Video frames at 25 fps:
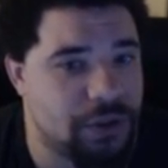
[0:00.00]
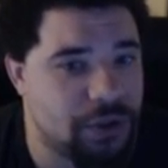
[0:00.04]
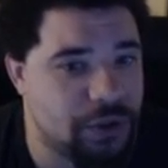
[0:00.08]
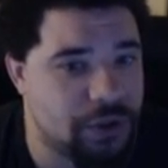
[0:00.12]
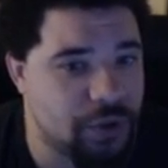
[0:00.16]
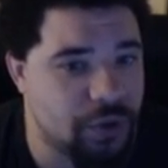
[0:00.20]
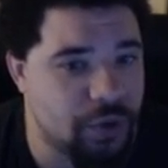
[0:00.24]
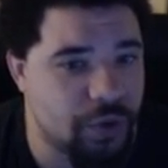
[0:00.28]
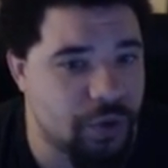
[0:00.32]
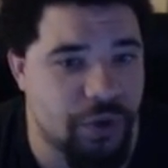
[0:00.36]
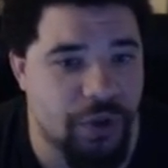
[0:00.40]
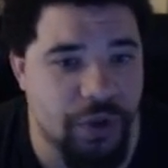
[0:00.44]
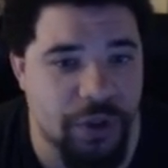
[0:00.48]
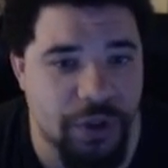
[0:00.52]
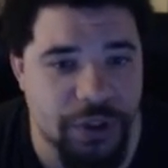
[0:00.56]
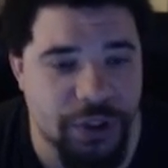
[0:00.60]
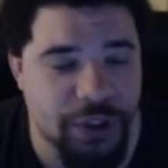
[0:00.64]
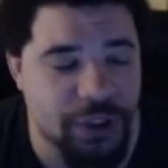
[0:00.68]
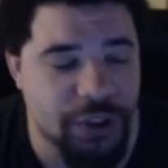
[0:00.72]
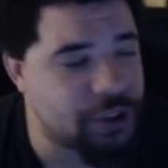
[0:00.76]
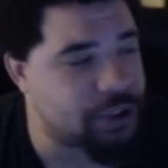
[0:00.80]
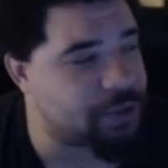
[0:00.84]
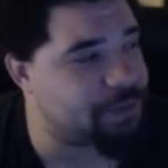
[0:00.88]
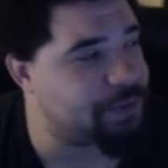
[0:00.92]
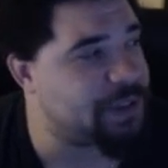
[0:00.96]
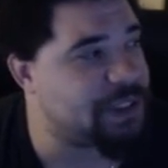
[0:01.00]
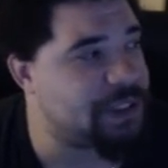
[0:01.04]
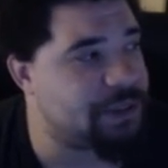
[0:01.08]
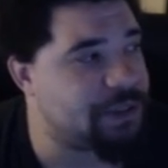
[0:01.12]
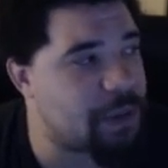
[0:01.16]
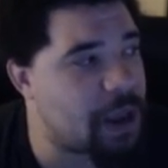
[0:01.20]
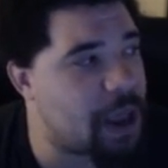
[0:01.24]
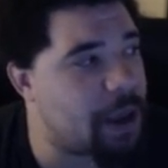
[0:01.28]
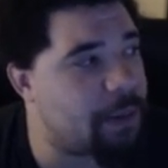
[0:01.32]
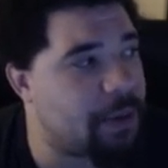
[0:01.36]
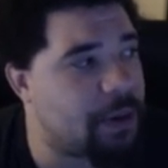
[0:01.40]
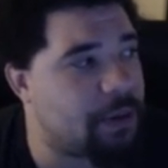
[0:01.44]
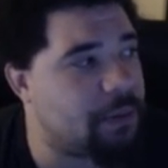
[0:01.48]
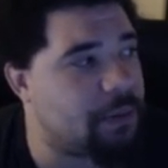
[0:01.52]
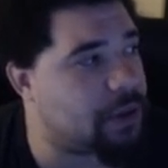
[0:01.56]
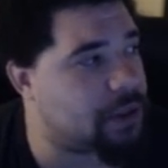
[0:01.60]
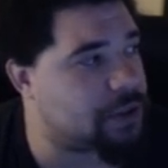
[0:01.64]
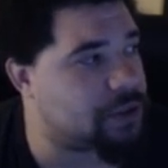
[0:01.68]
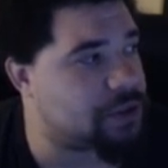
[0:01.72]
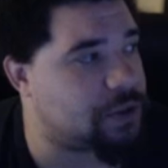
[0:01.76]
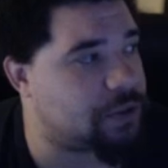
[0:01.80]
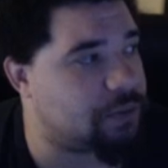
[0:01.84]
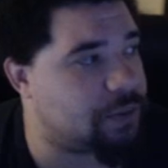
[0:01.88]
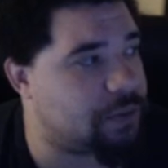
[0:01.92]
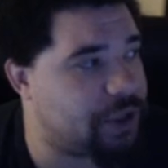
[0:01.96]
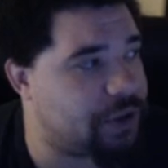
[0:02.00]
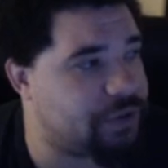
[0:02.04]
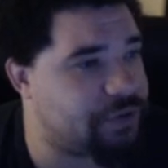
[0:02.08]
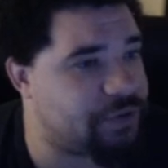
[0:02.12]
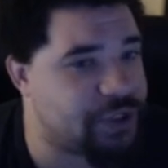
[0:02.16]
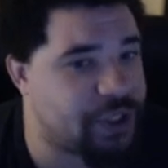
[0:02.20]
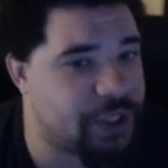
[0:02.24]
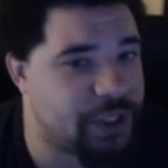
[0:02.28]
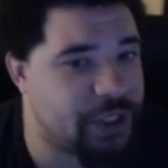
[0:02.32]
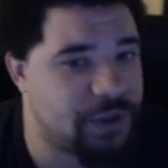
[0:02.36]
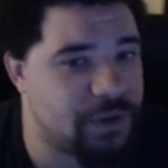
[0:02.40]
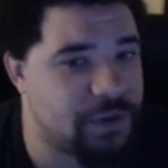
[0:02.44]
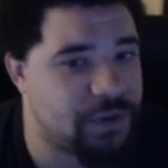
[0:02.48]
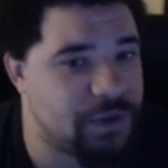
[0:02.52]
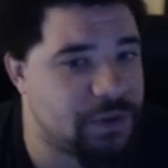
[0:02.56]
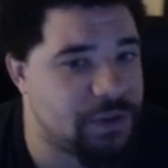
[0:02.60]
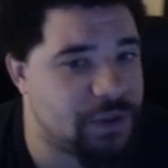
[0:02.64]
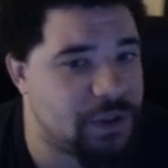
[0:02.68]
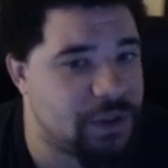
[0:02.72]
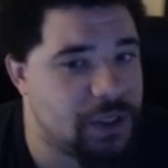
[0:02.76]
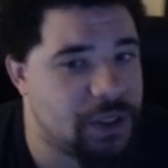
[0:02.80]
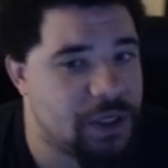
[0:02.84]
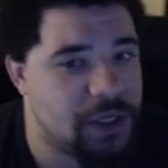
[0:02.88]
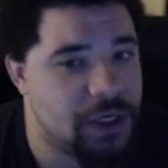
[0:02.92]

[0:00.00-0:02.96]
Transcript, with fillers: you could just be spamming Buster Brave Chains